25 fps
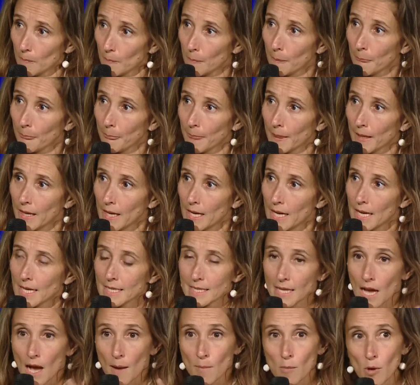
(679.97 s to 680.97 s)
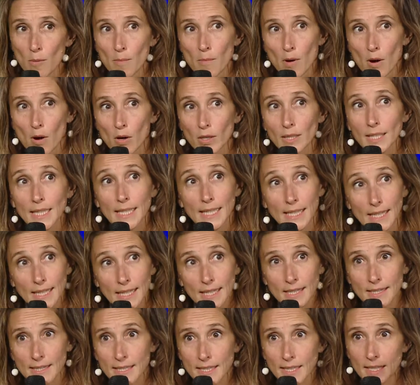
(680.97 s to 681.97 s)
And so we need to
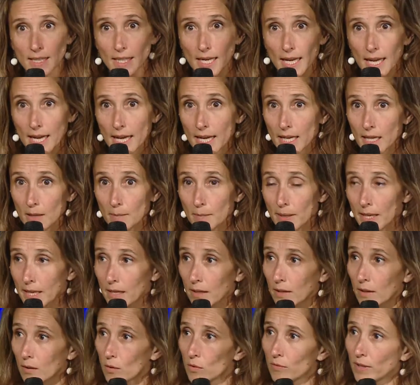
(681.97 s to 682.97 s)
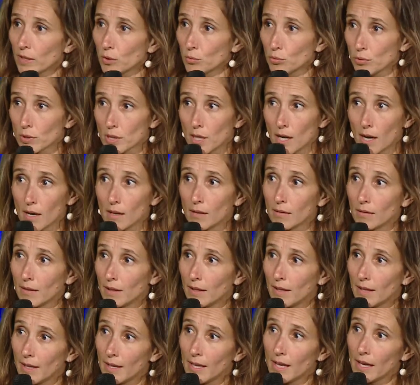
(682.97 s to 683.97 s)
find the right